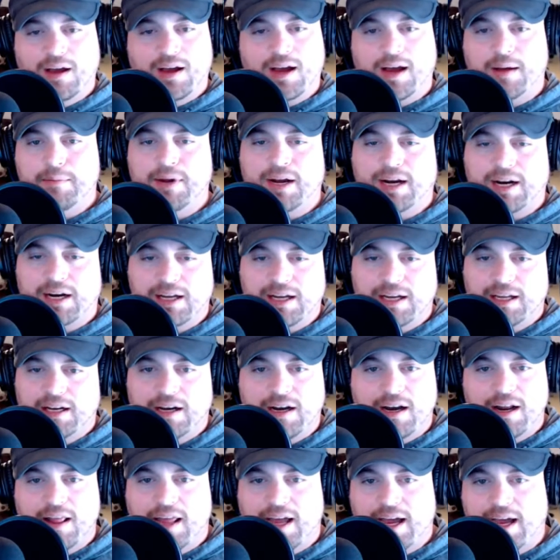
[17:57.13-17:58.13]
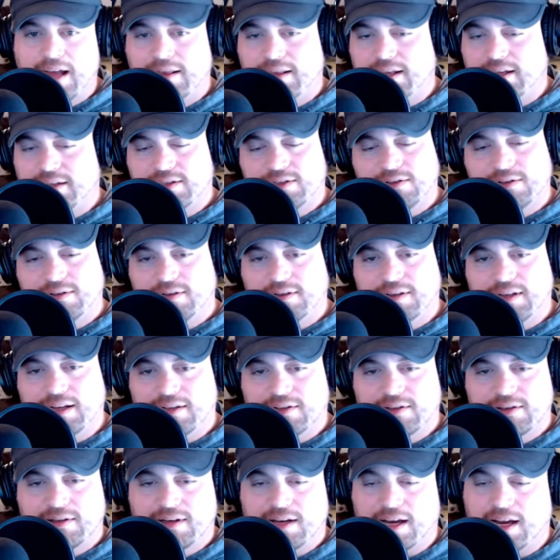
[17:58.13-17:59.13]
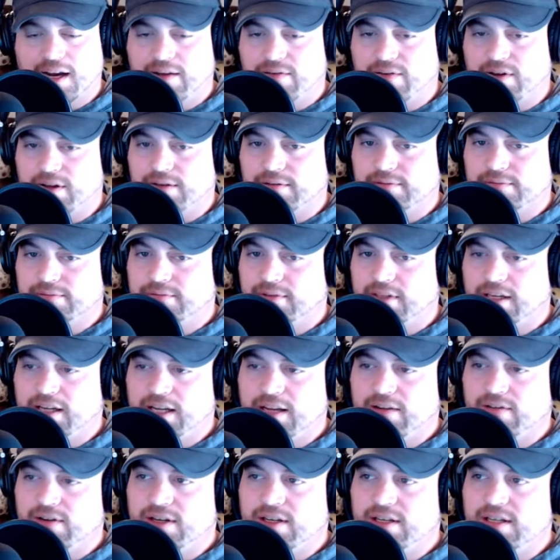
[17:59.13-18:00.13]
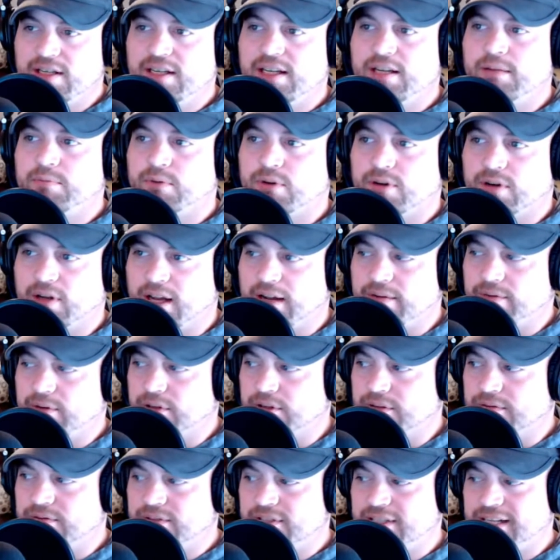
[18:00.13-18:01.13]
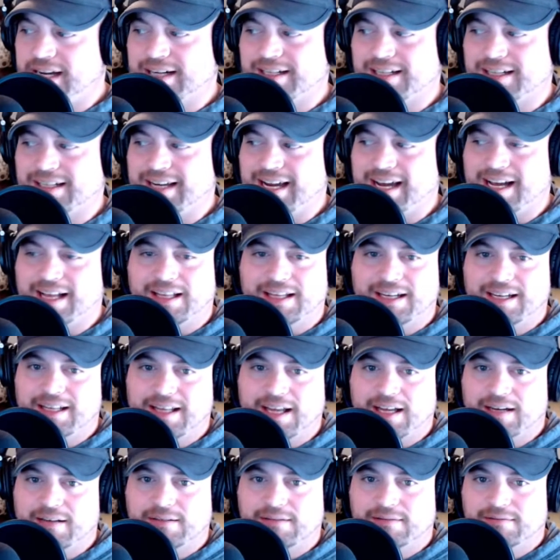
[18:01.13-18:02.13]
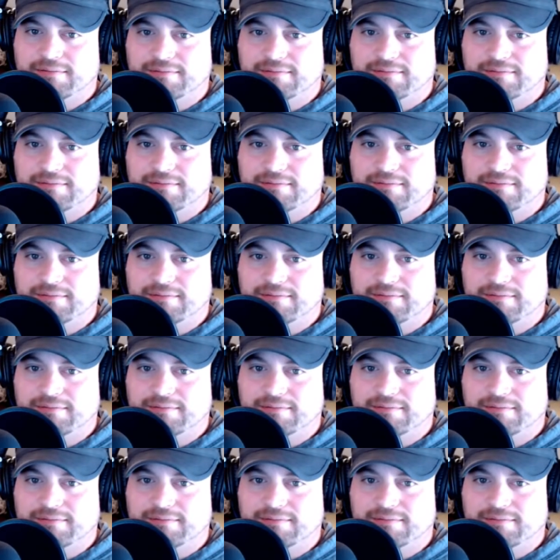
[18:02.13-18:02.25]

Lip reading: I'm not going to get into that. That's kind of an even deeper level of technicality that